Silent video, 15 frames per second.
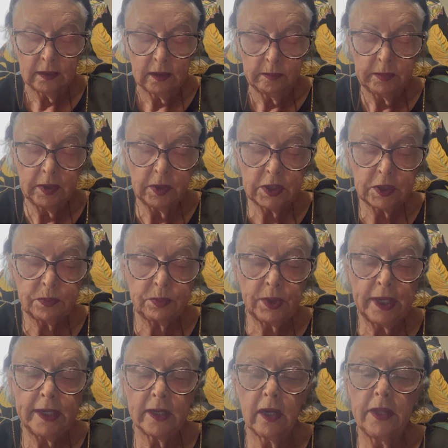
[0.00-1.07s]
I'm going to
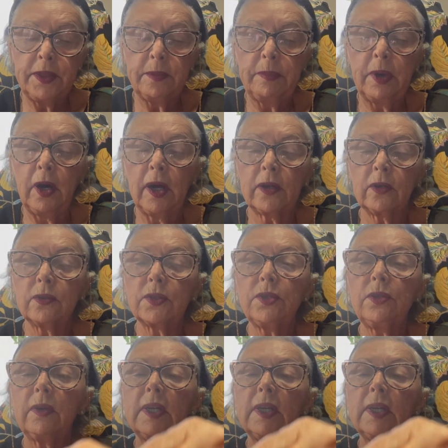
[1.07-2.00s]
spray it on the bottle too. I